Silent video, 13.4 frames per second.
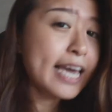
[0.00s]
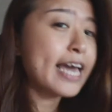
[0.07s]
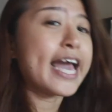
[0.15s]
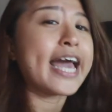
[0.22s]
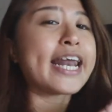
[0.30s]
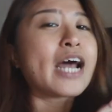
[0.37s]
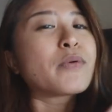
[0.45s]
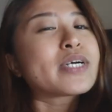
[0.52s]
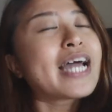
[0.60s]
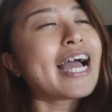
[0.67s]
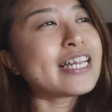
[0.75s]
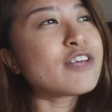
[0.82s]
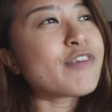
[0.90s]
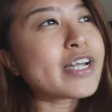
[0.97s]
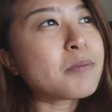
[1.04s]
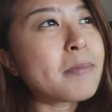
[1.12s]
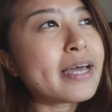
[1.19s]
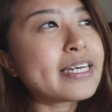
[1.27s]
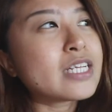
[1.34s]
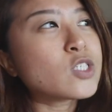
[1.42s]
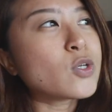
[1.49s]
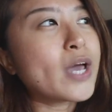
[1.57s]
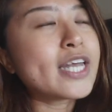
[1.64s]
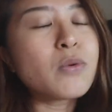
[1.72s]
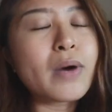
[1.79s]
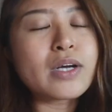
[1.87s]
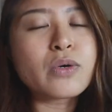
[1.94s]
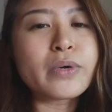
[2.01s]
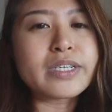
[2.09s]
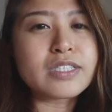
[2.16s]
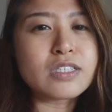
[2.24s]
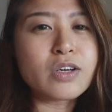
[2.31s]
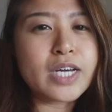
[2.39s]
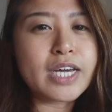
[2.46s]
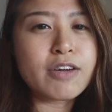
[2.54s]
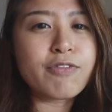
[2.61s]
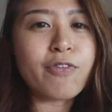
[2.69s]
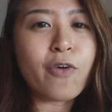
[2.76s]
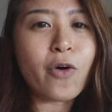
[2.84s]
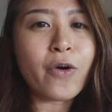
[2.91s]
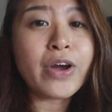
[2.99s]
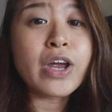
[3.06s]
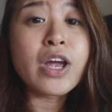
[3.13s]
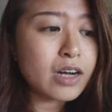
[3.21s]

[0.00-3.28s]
and I would highly recommend it to anyone who is looking for